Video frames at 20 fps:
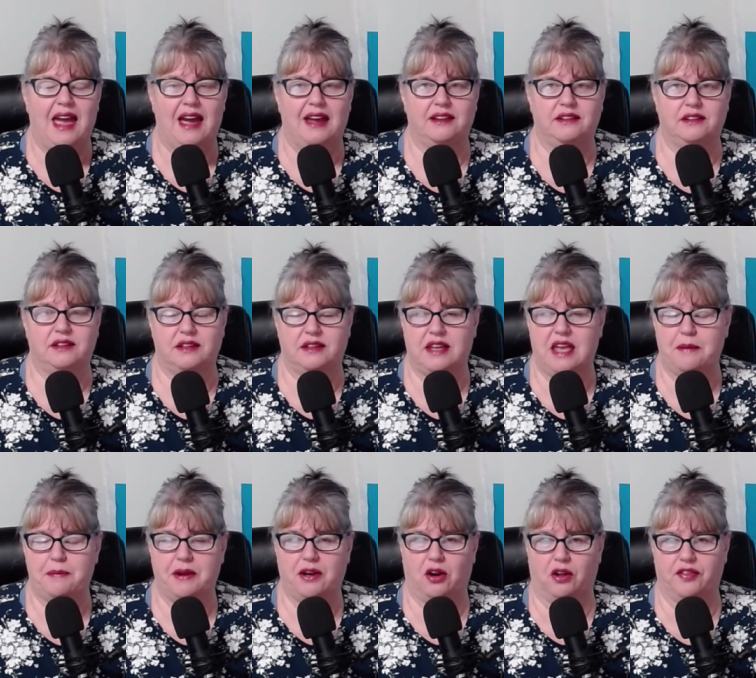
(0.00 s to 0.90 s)
and
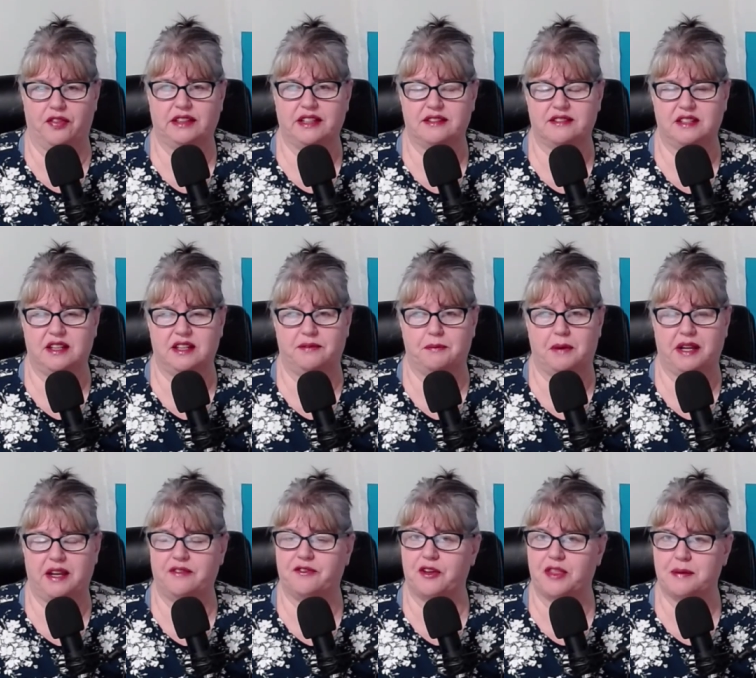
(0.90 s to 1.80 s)
keeping all the listing
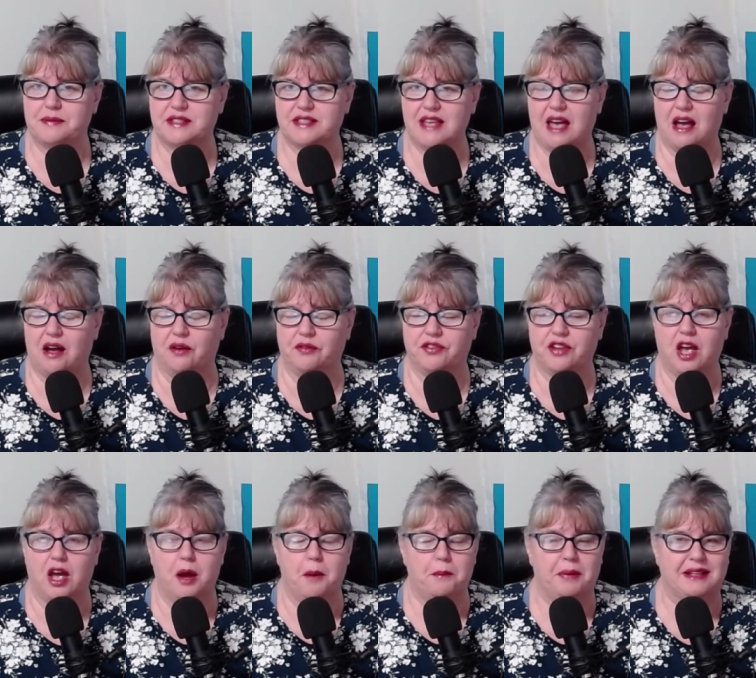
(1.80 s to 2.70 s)
money for themselves.
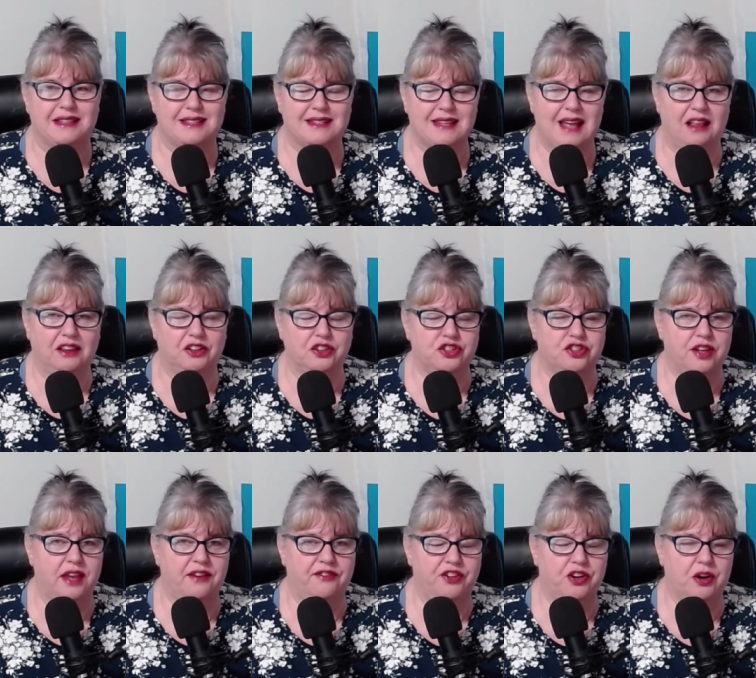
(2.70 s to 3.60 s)
But sellers,
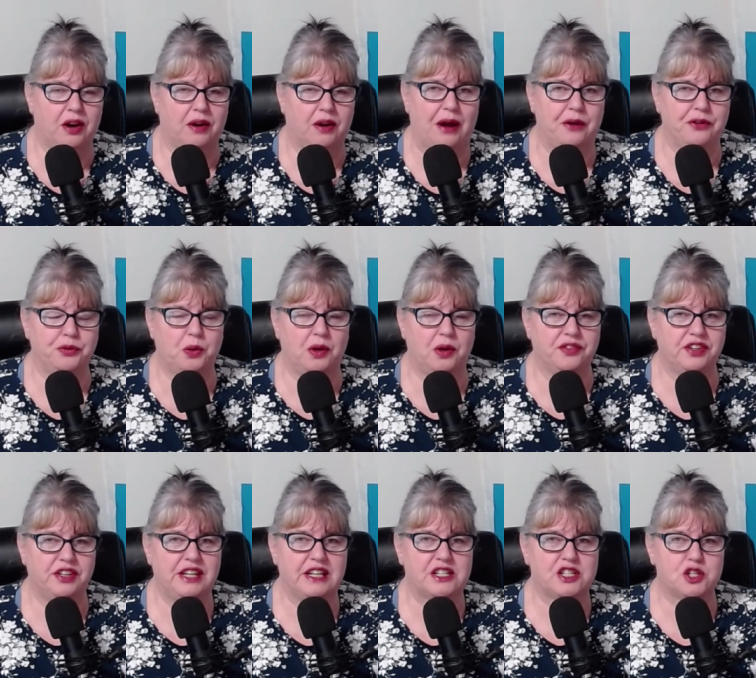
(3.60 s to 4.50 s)
if your house
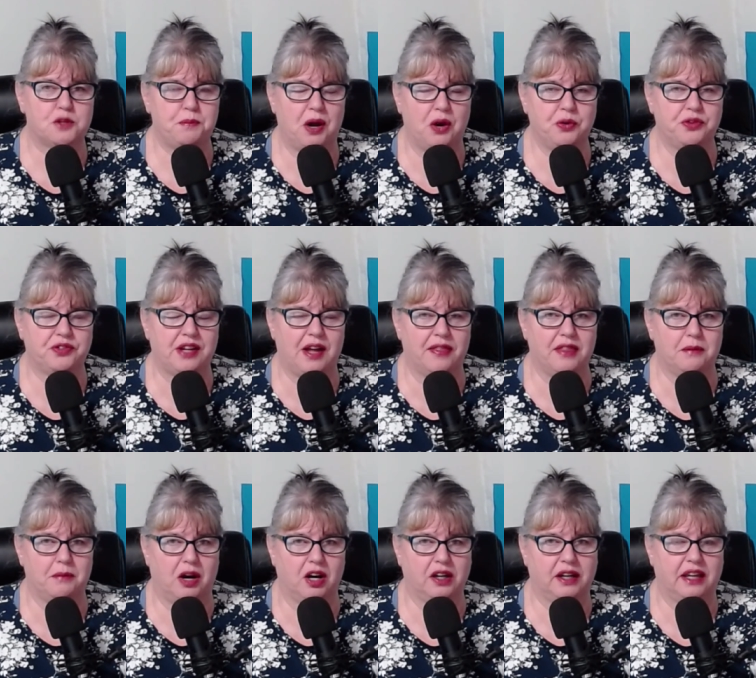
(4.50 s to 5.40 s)
wasn't exposed on
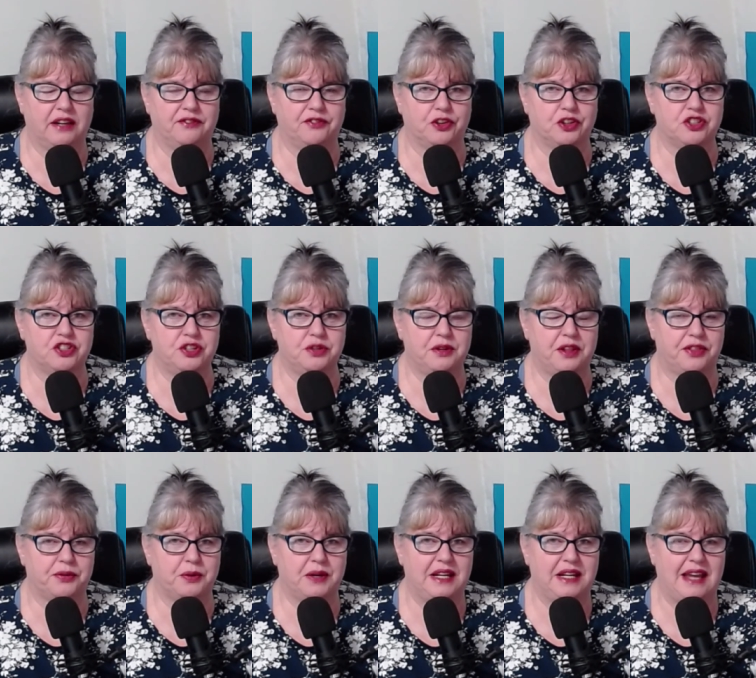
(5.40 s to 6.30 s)
the market for two to
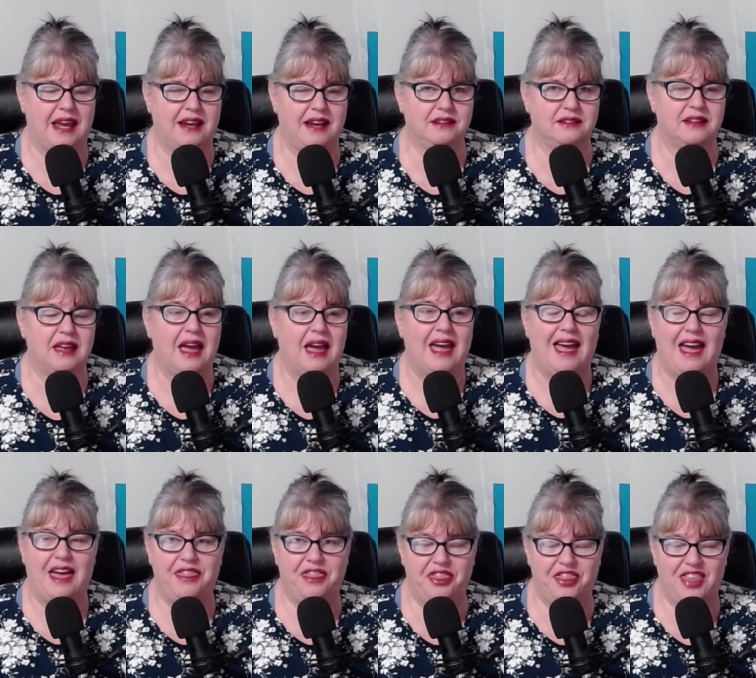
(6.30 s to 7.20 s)
three days
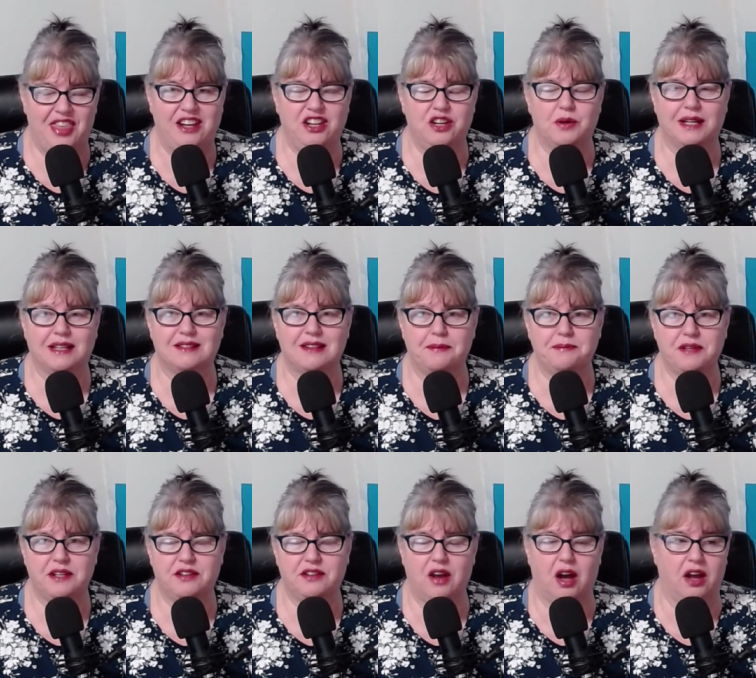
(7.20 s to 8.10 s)
and then you
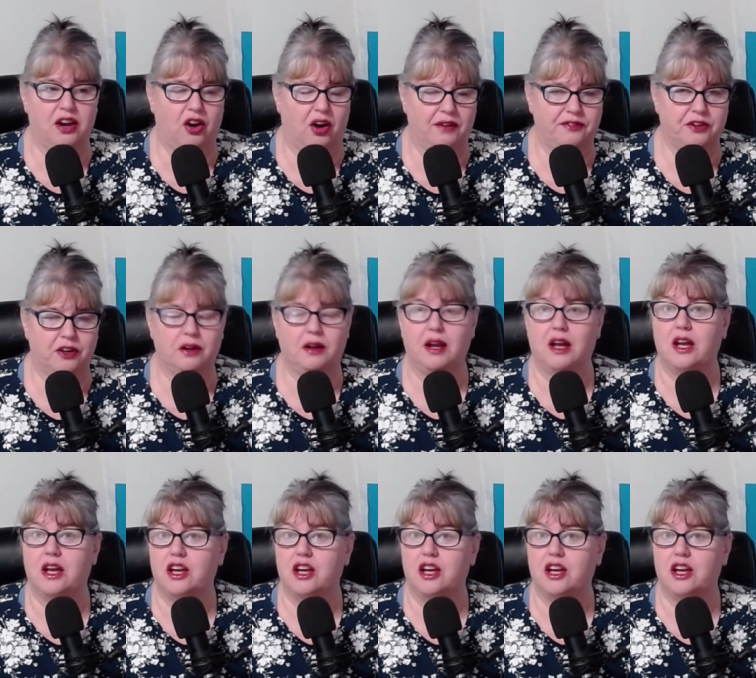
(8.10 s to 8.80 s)
accepted an offer,